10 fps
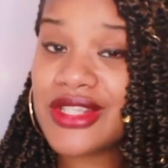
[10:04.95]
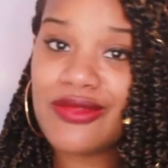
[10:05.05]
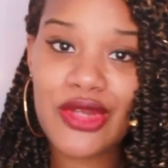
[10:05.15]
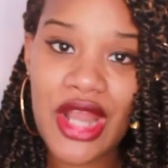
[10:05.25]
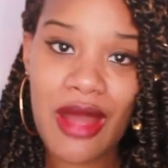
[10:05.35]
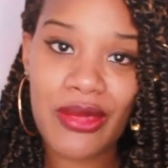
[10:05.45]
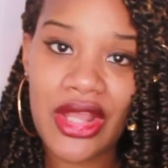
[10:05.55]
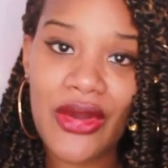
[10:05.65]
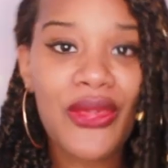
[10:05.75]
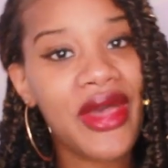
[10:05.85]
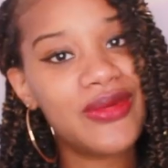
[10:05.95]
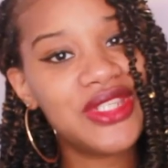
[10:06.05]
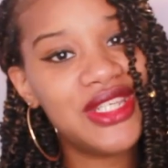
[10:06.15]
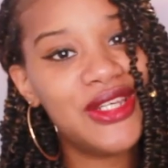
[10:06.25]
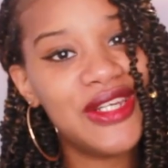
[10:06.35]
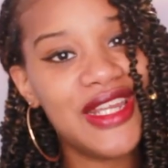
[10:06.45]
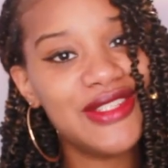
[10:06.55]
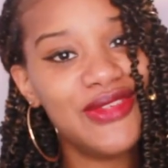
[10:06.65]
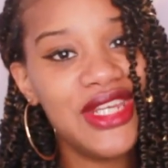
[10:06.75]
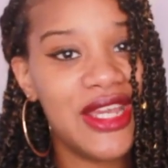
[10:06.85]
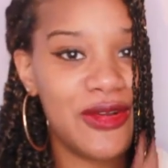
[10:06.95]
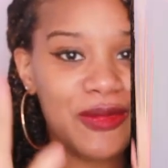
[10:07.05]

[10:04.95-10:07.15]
leave them down below. I will see you in the next video.